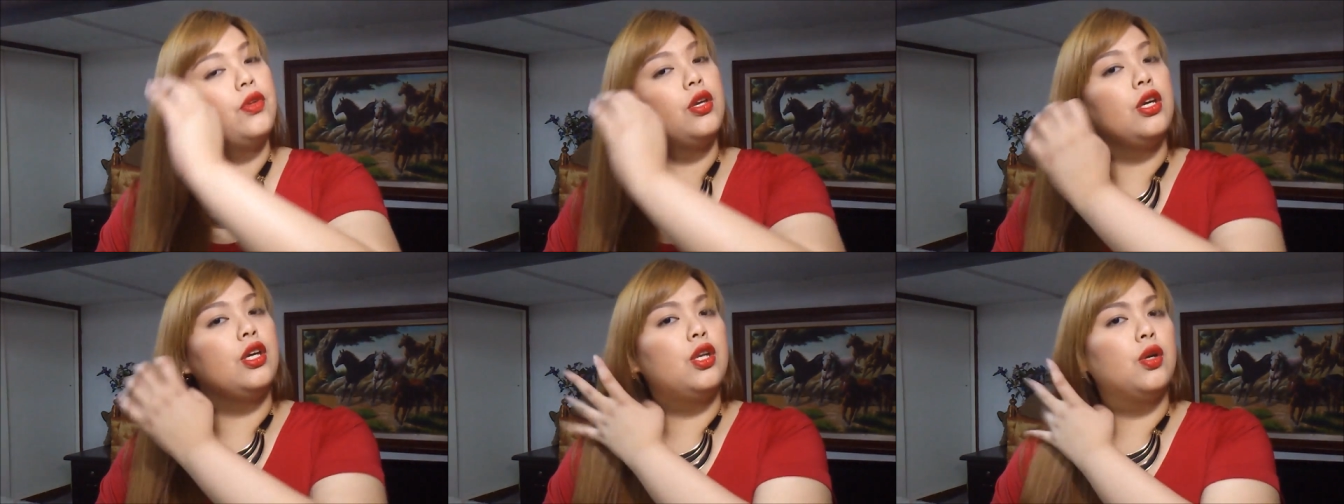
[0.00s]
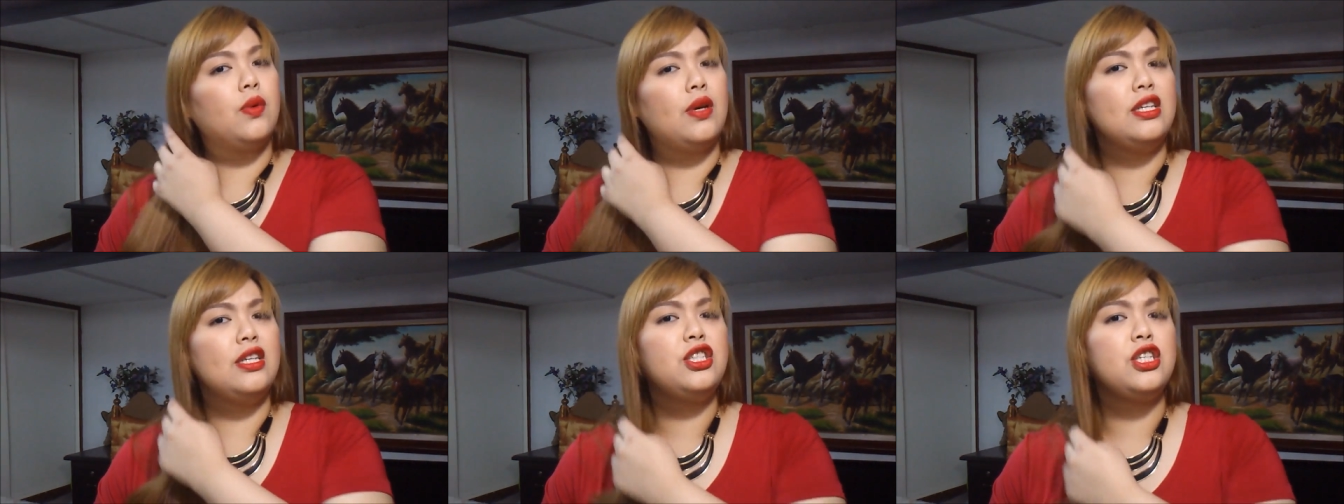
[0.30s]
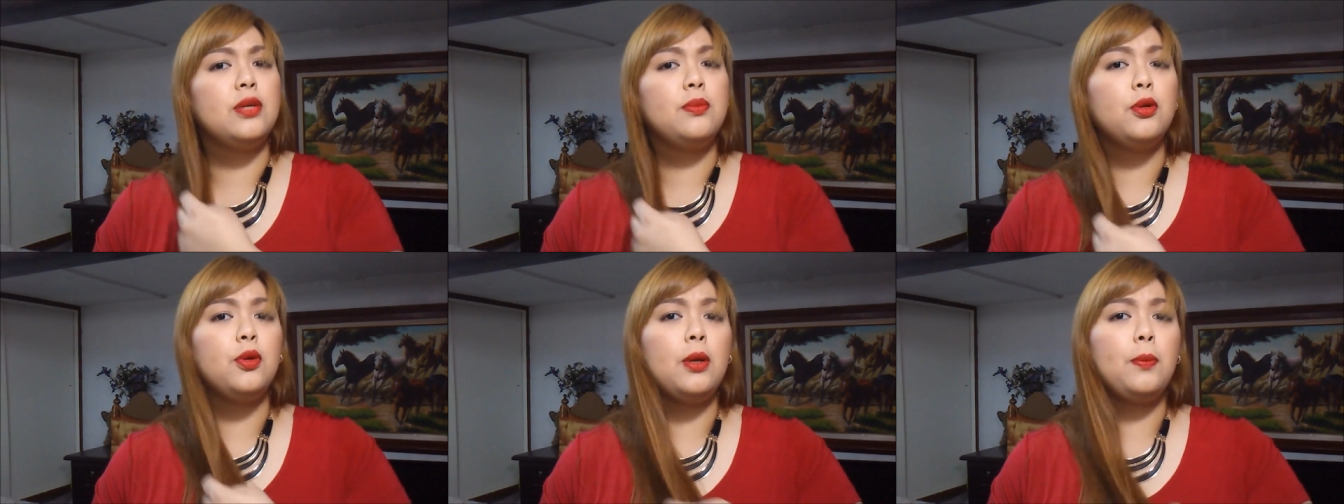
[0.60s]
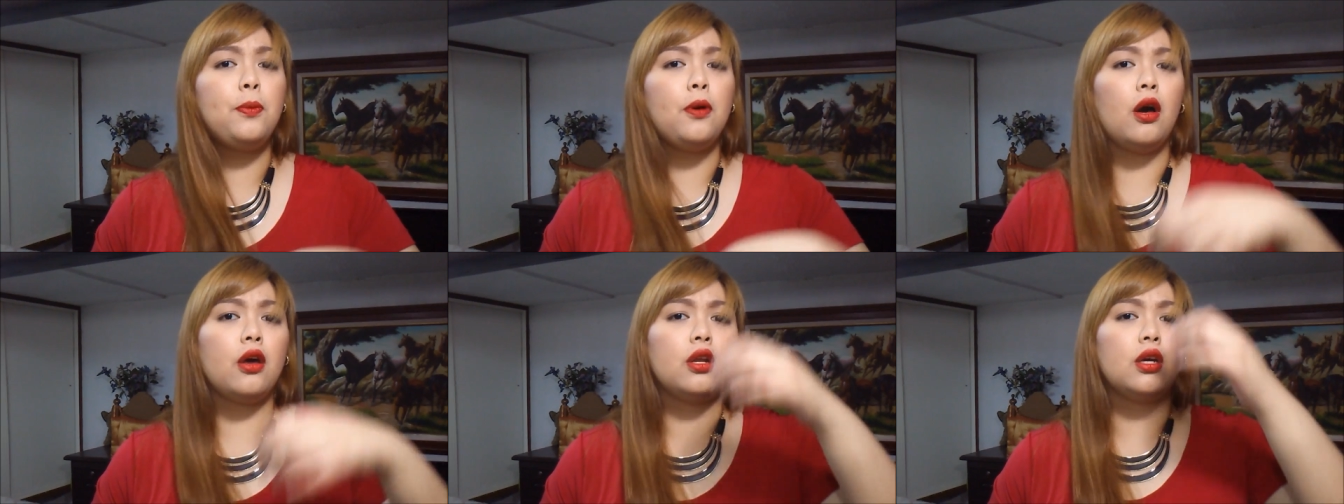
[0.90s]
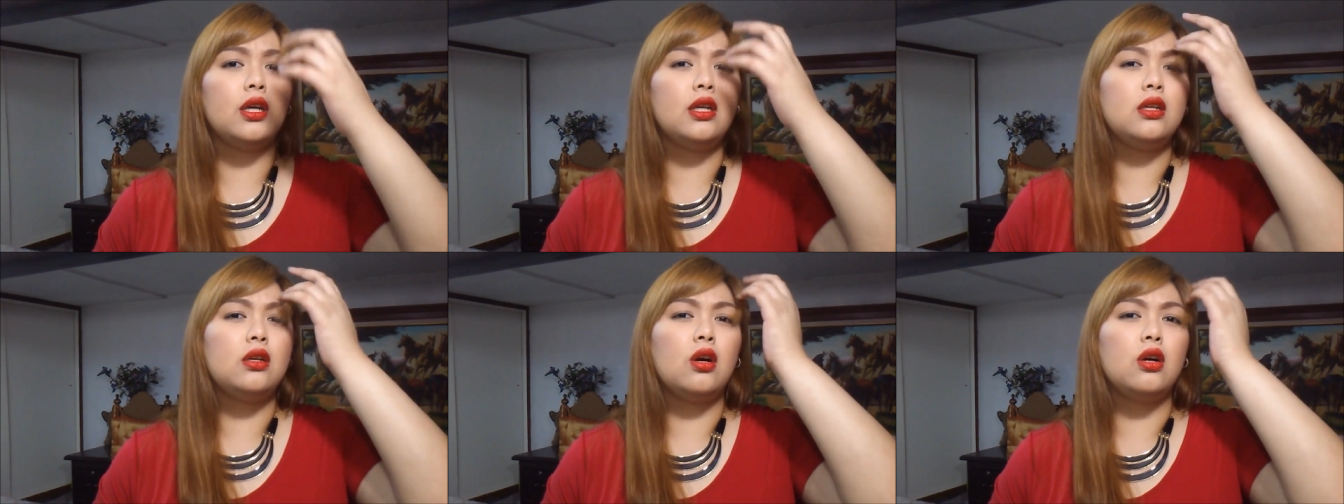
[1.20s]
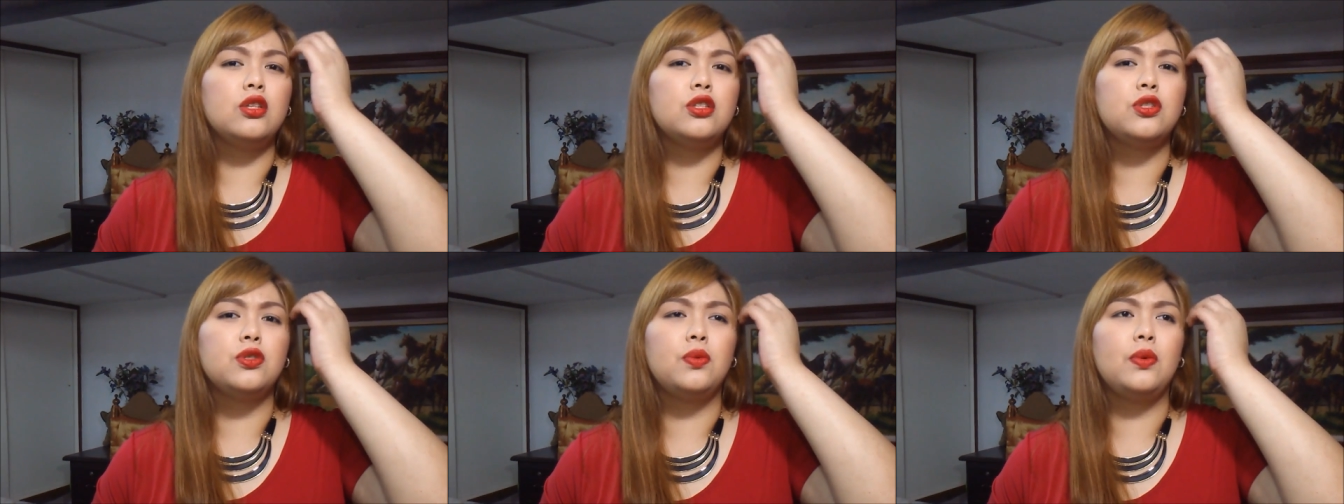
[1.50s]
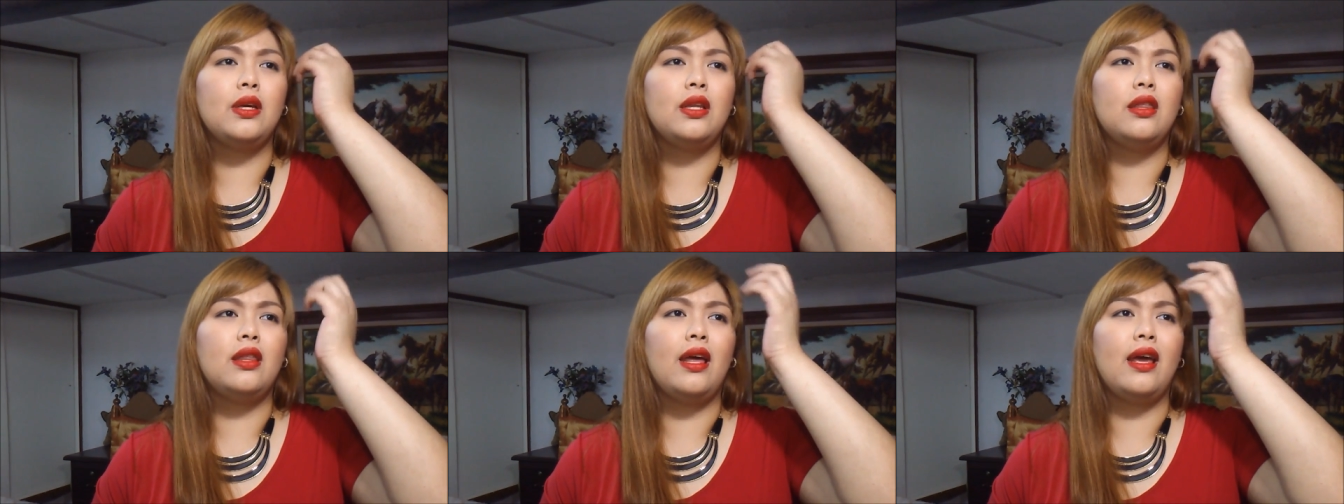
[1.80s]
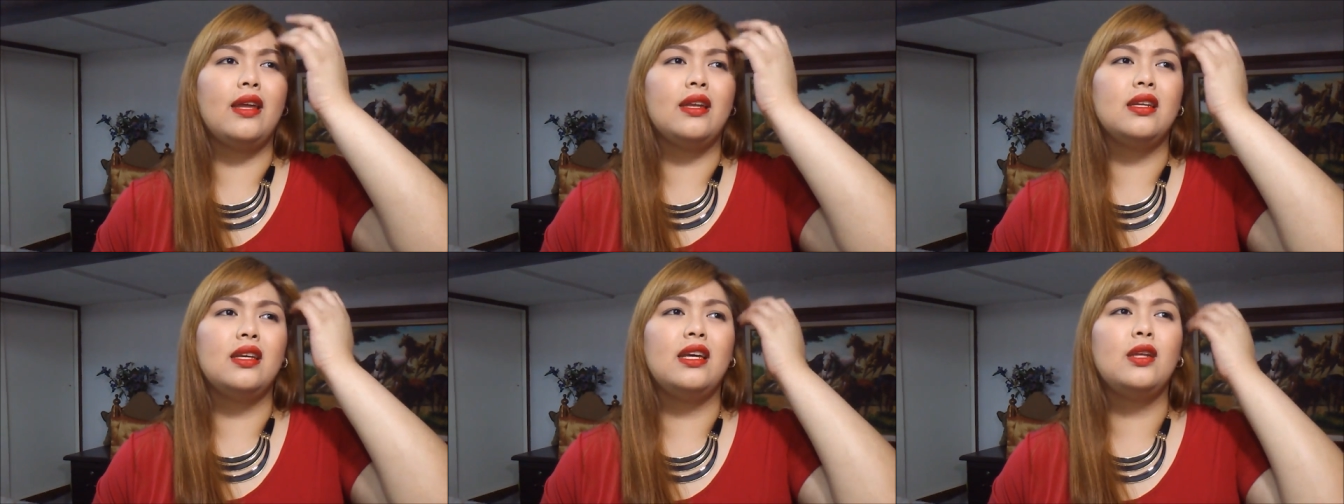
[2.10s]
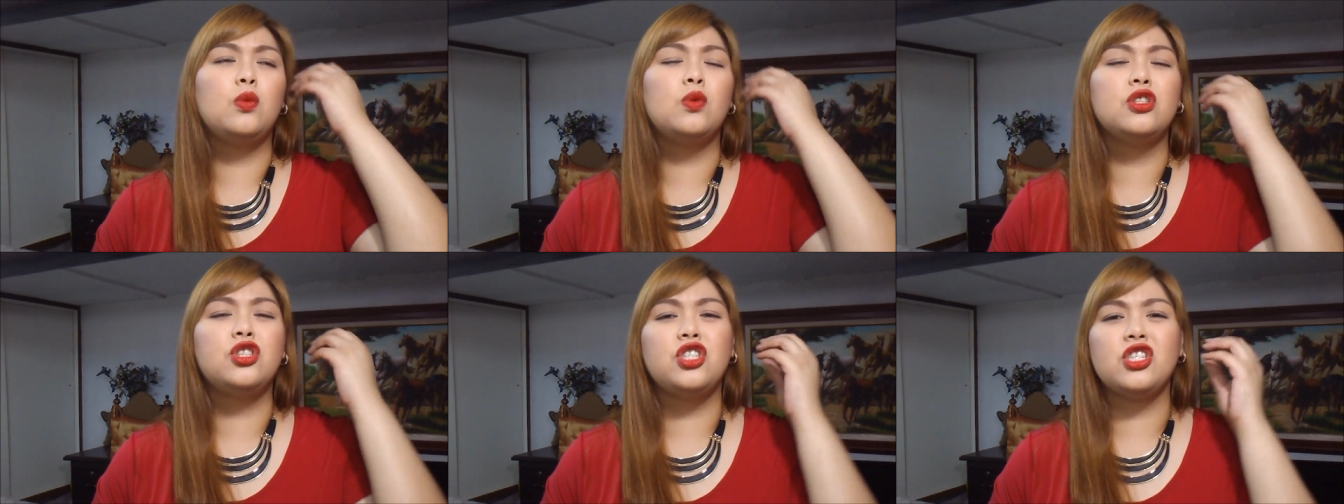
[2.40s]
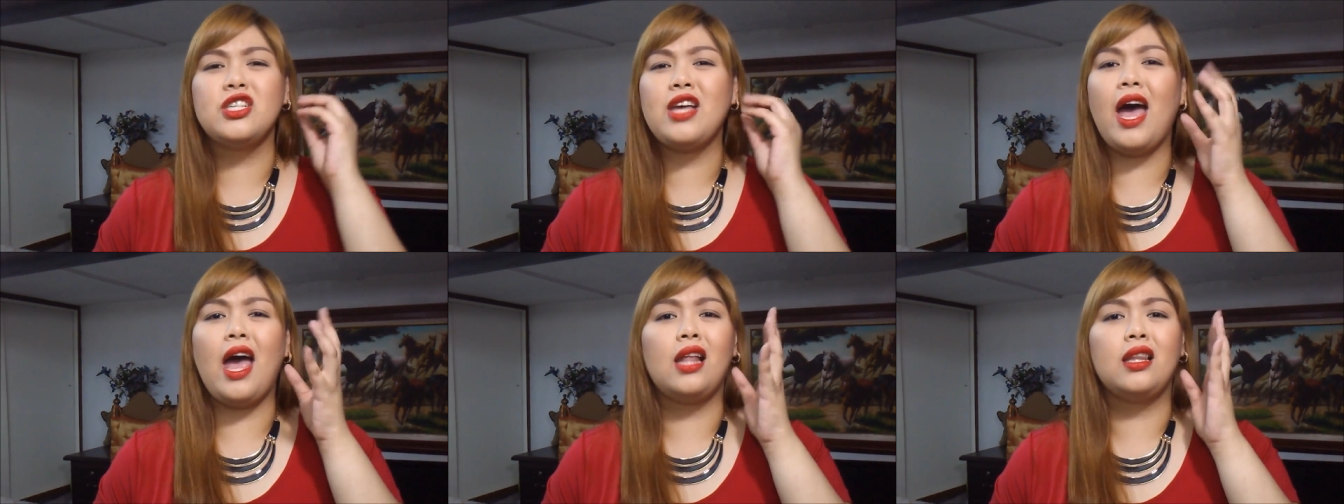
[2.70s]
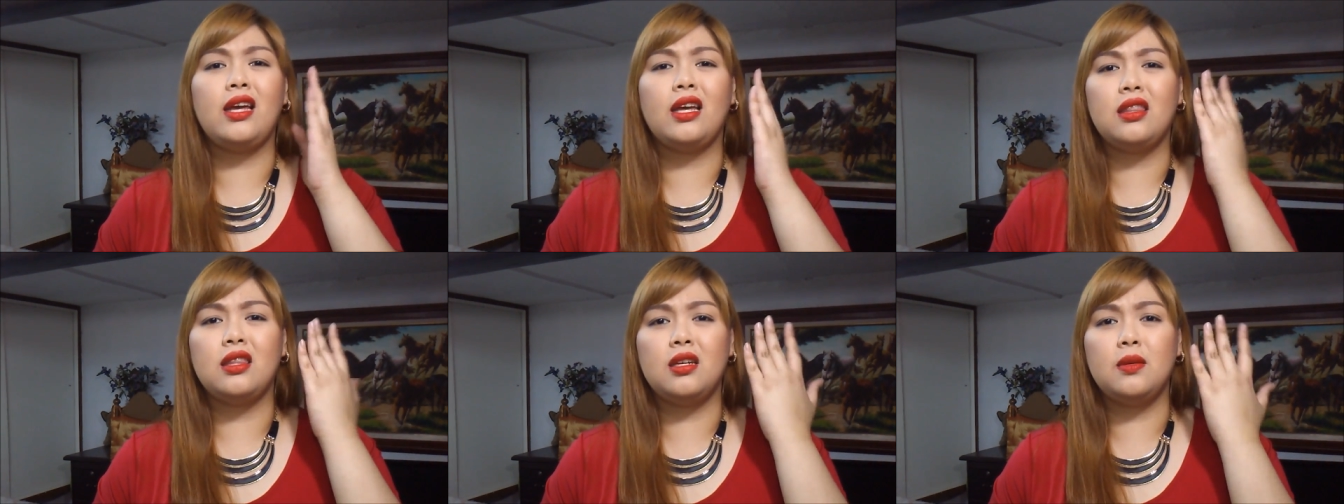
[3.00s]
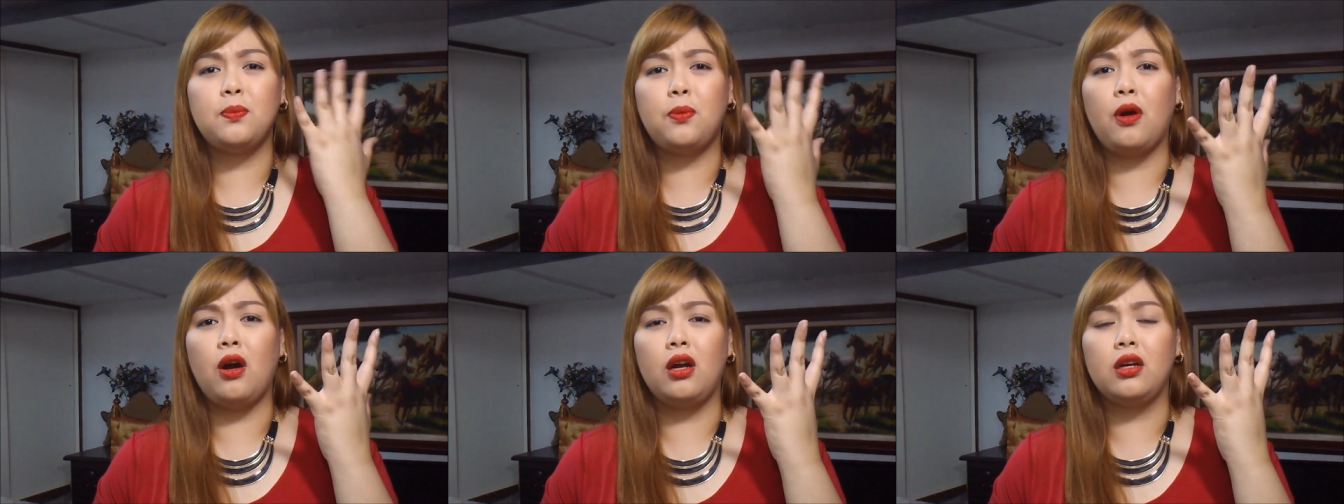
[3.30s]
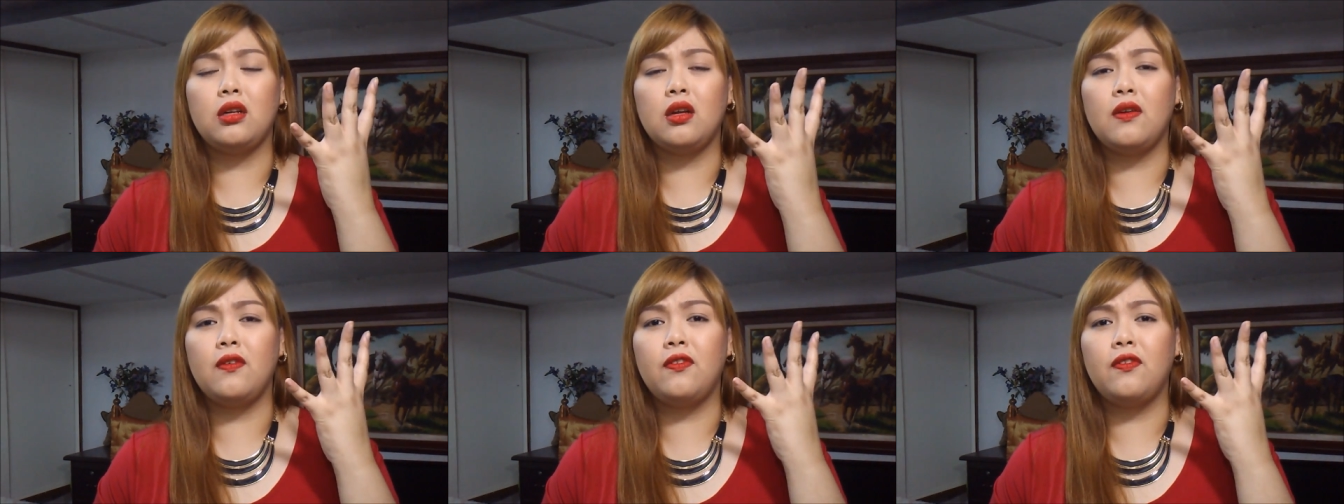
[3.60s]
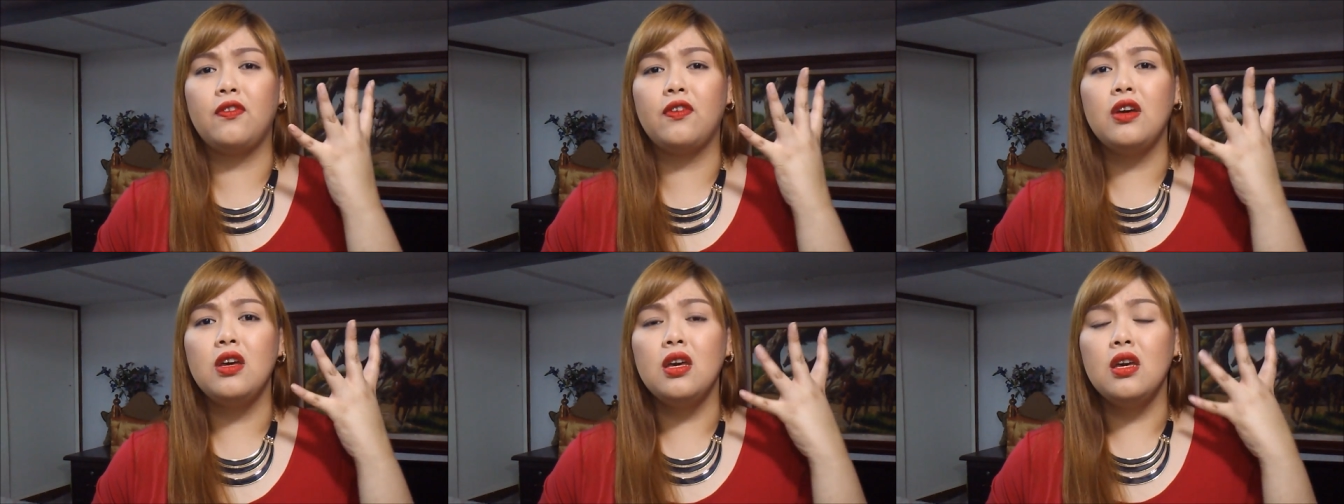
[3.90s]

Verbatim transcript: you know a shimmery product in contouring then it will just highlight that part of